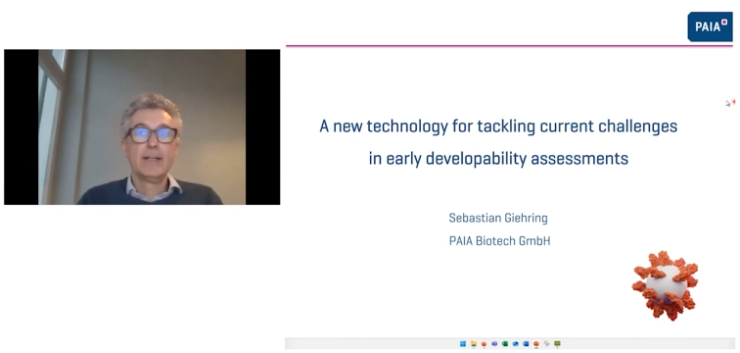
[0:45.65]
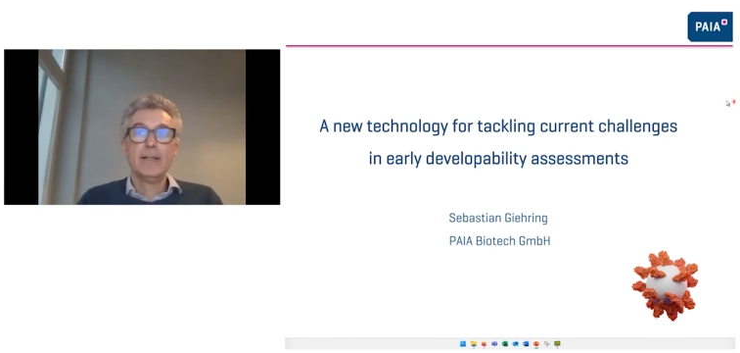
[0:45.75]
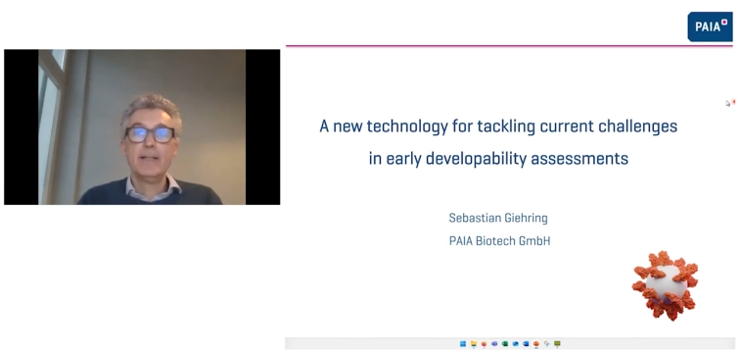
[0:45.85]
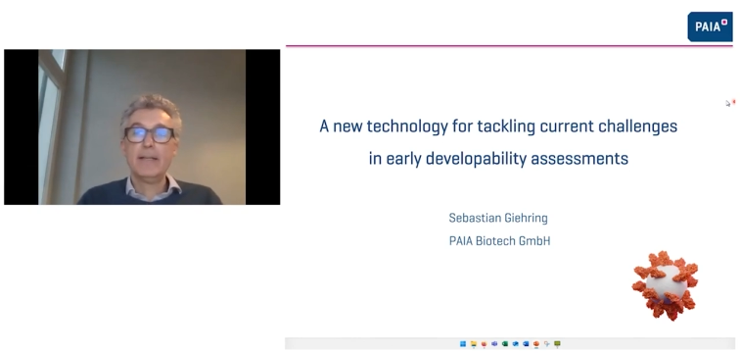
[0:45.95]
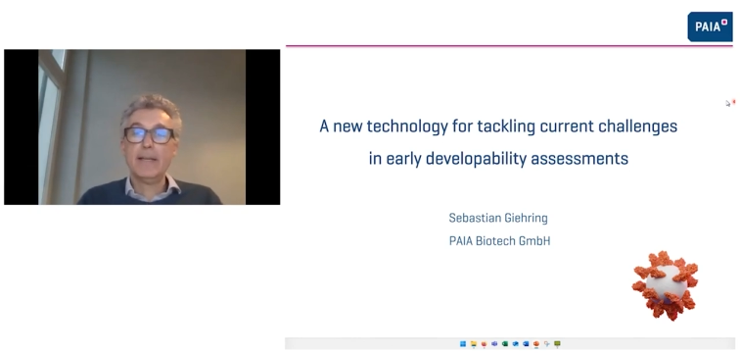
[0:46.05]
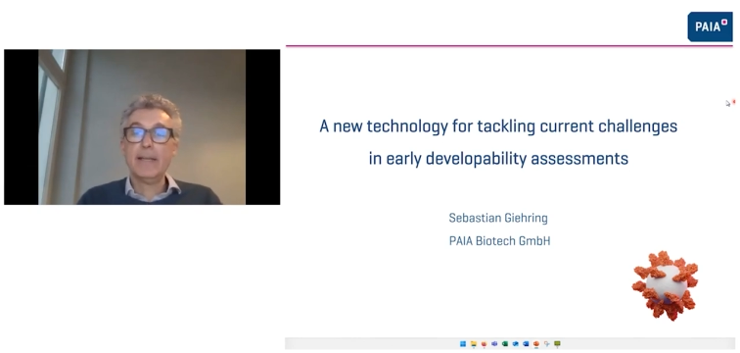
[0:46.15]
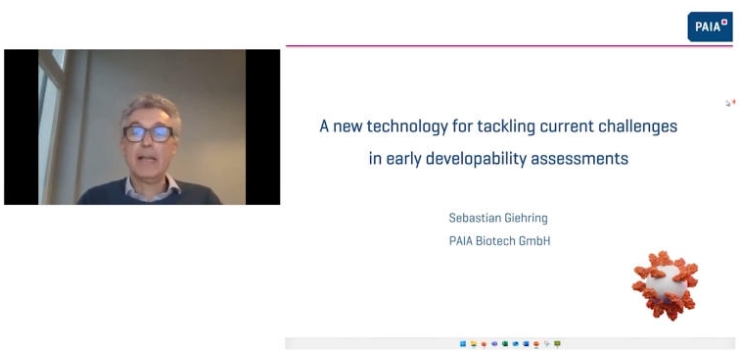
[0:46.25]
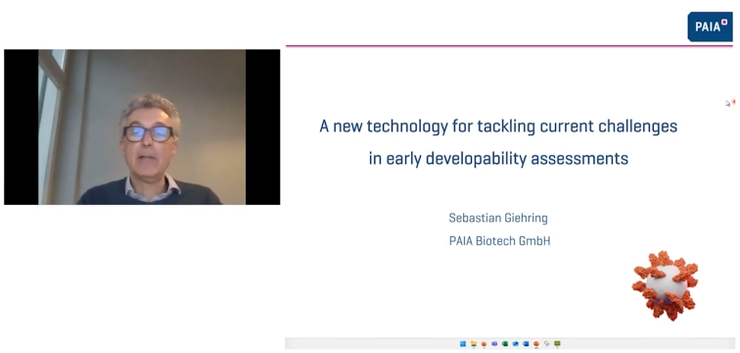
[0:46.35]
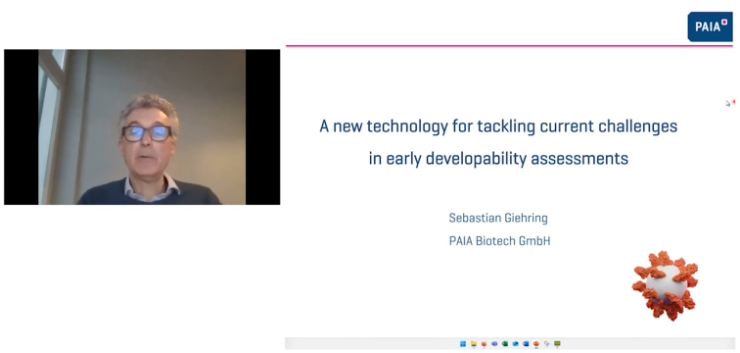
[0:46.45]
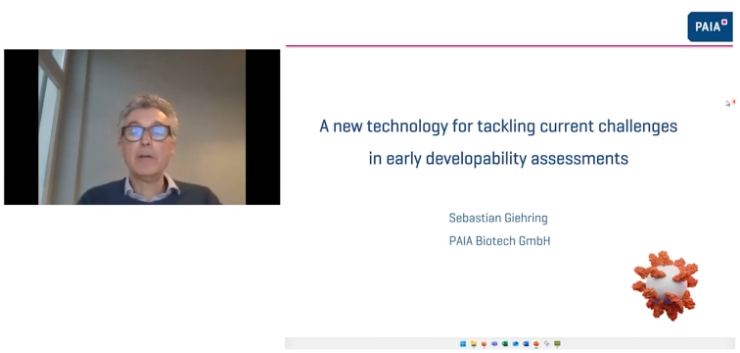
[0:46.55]
And
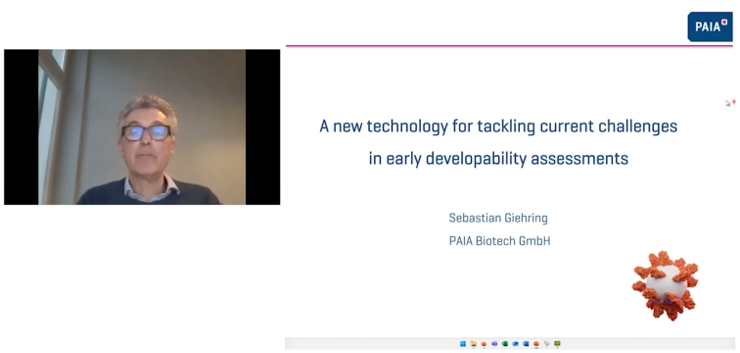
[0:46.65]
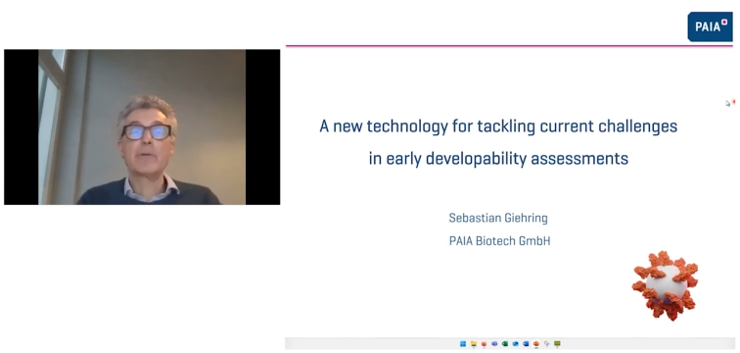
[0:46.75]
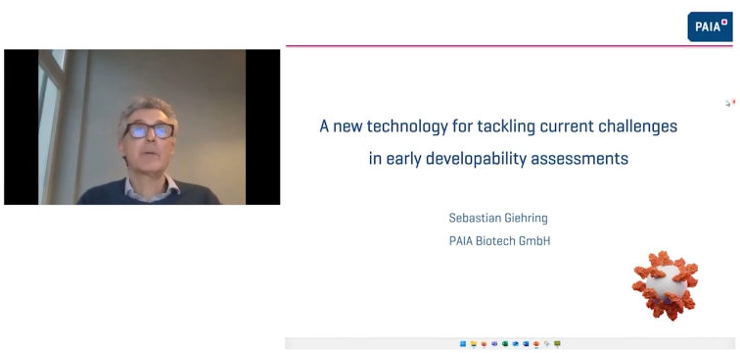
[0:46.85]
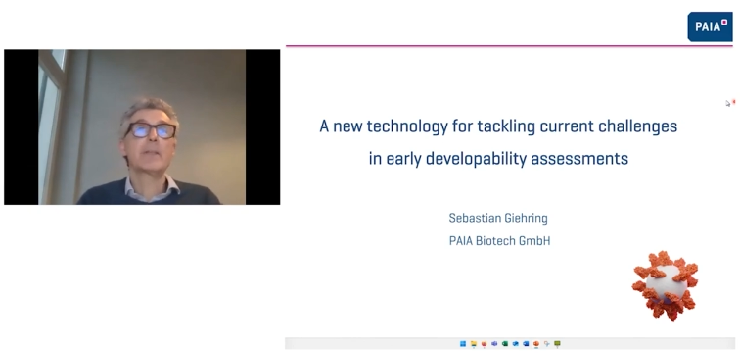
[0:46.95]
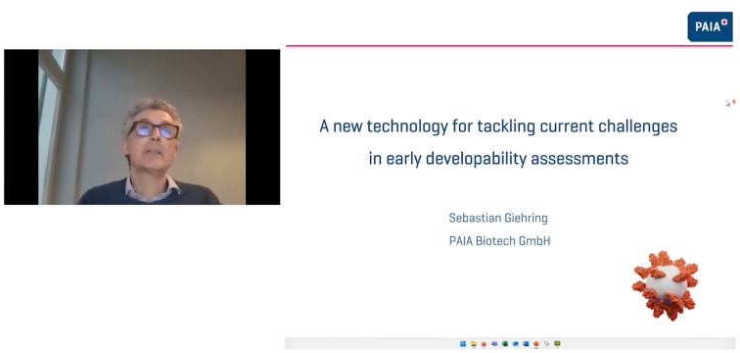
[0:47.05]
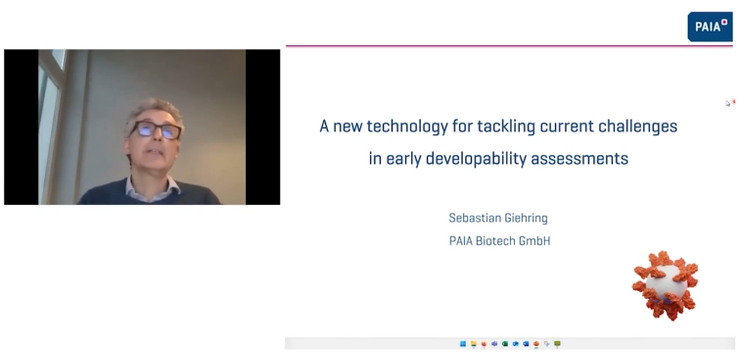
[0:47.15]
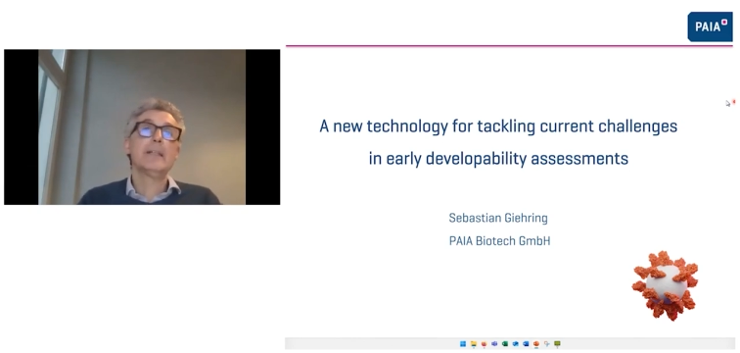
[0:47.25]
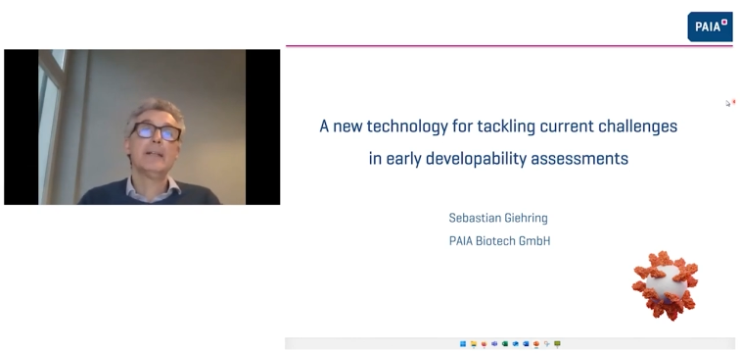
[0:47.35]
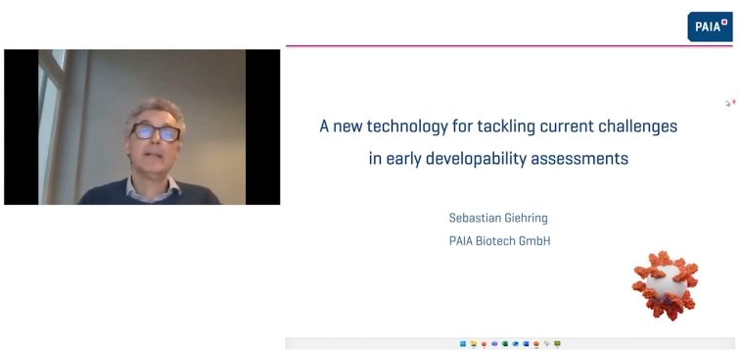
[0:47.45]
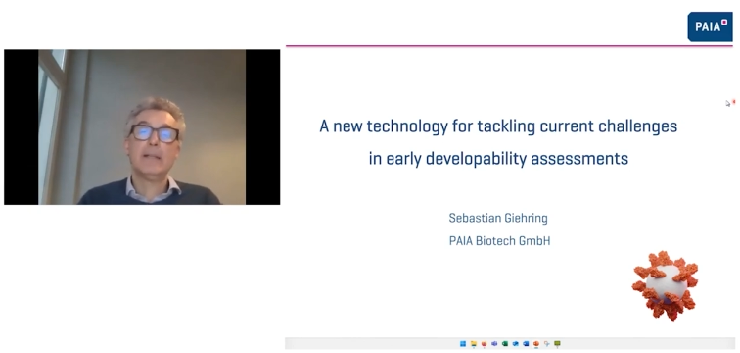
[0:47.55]
hello, everybody.
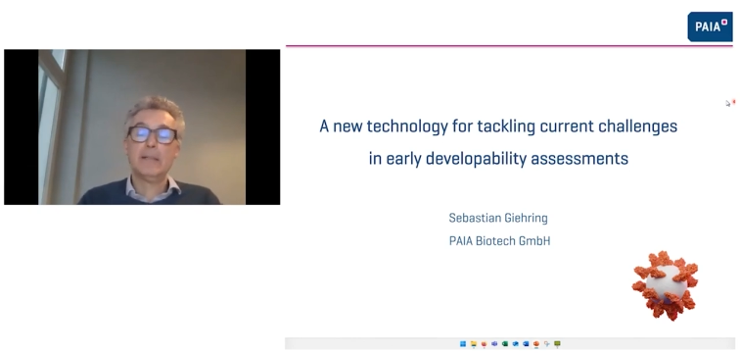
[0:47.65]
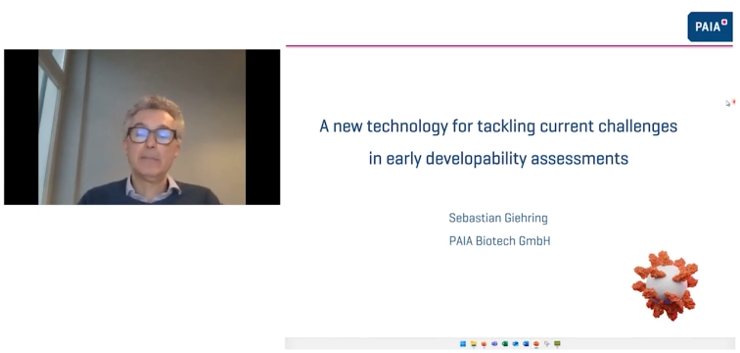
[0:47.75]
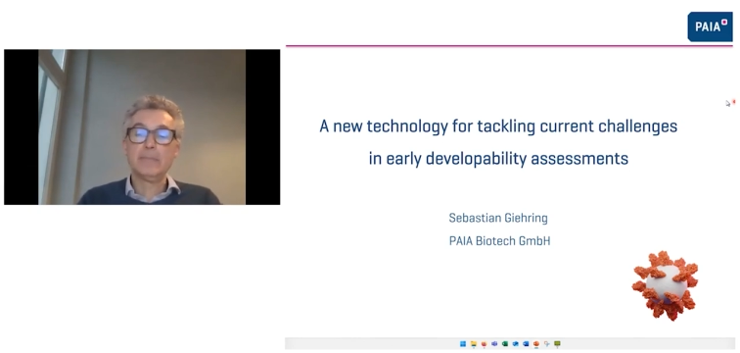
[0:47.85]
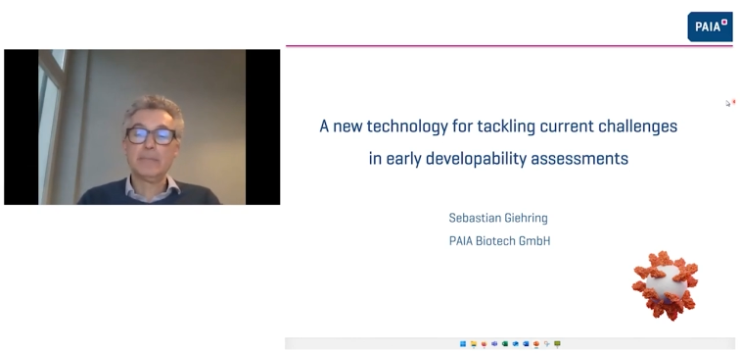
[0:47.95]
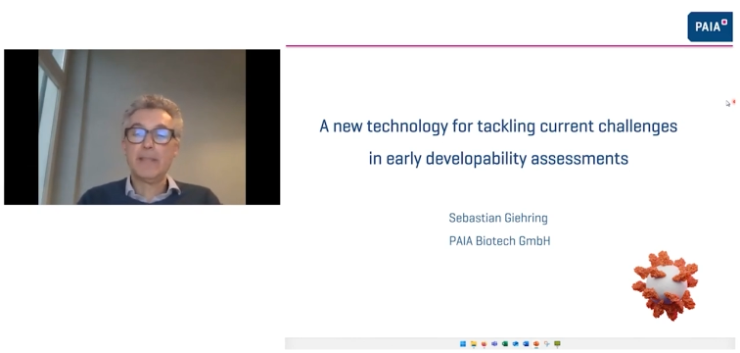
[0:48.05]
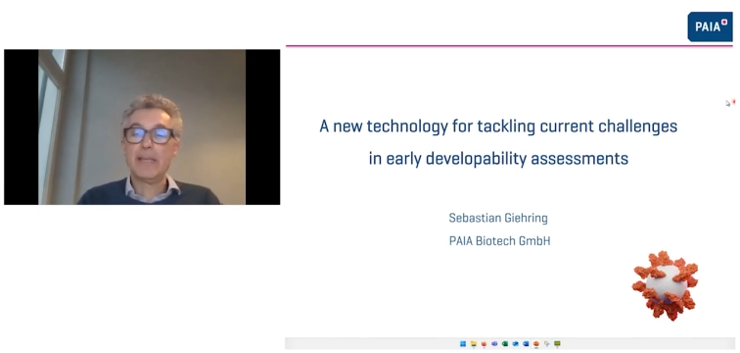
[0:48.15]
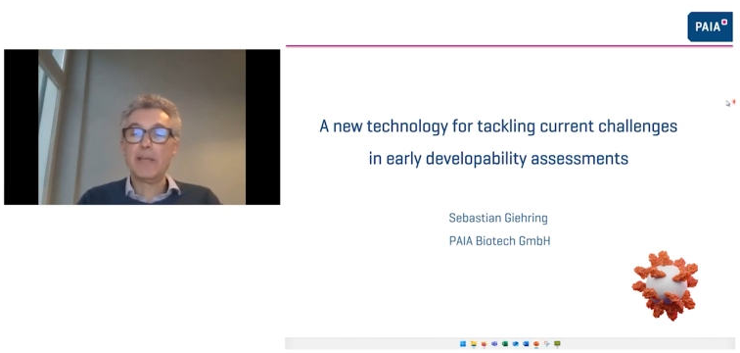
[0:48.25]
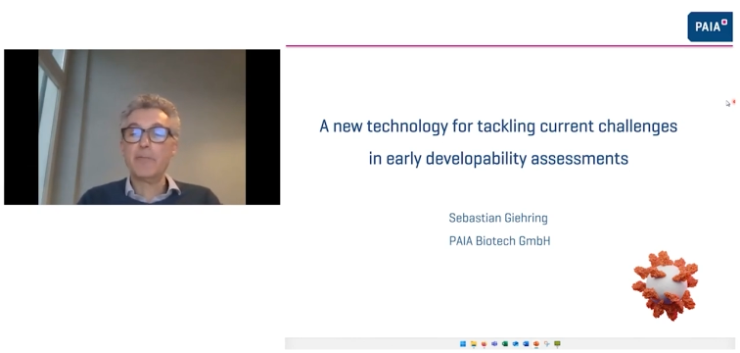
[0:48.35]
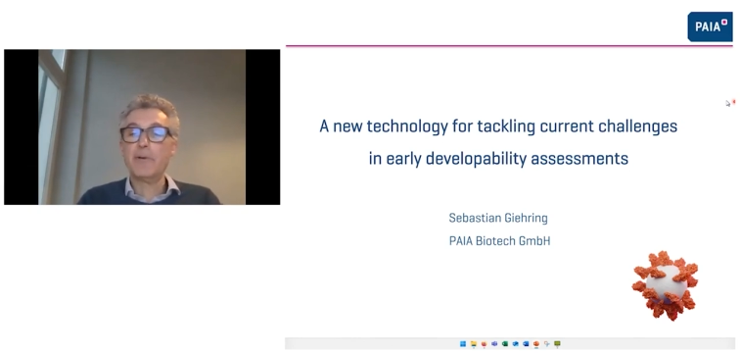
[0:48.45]
Thank you